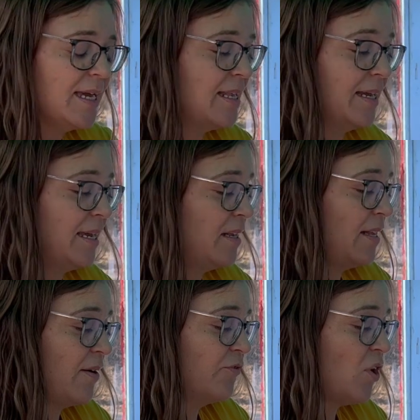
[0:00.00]
And again,
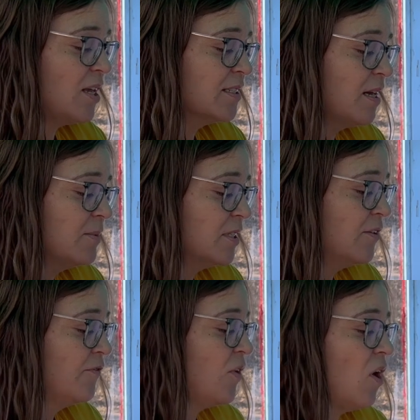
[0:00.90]
that frost comes in the
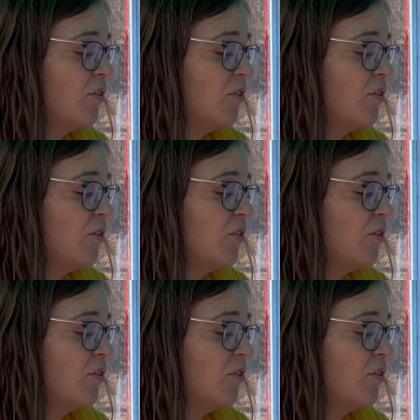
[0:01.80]
fall.